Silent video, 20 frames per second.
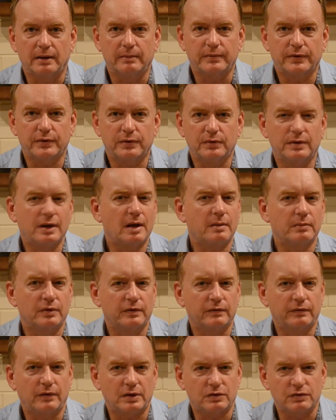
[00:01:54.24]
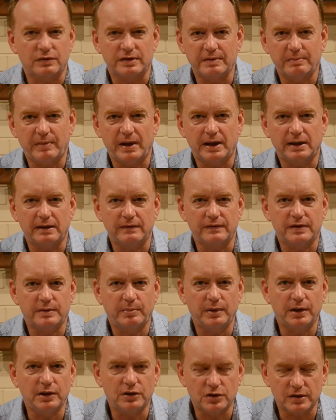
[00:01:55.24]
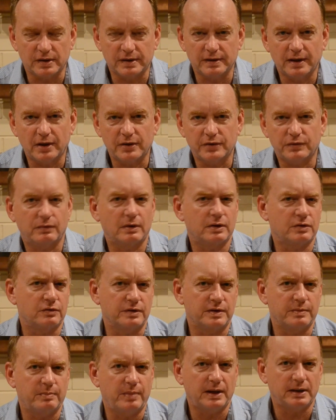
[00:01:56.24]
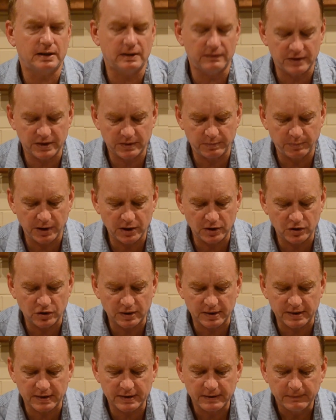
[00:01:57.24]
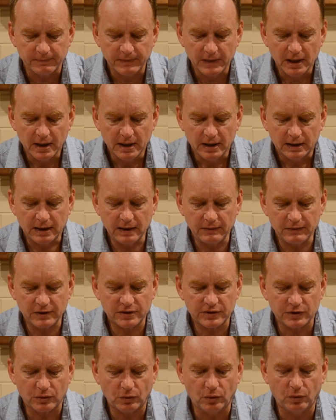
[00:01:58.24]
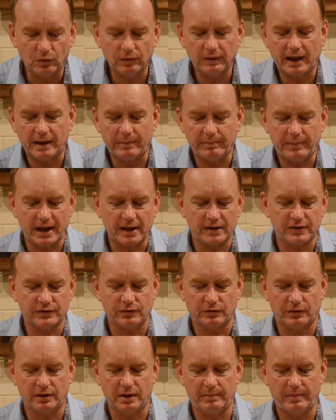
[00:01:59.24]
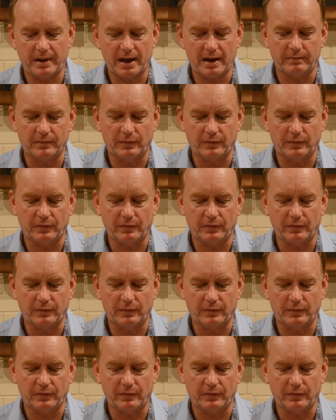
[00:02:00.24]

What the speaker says: through a number of retrospective speeches, and those retrospective speeches give us all that backstory about